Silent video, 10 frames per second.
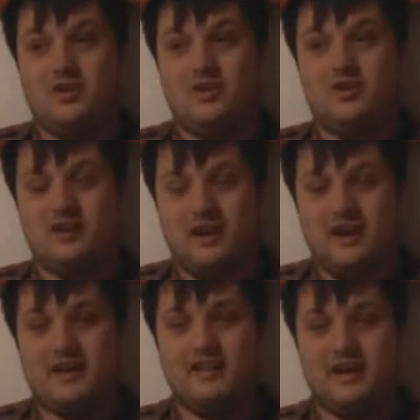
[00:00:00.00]
her
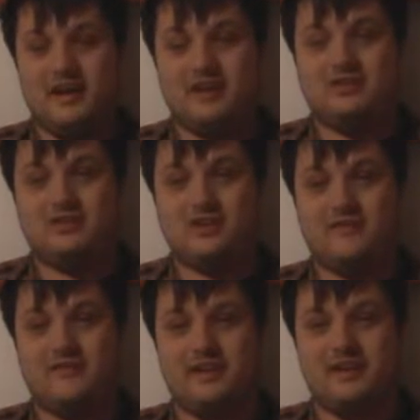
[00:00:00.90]
and takes her
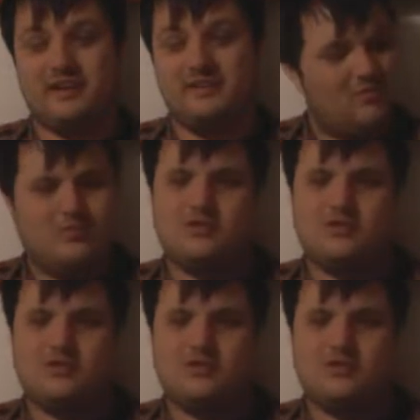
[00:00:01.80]
away.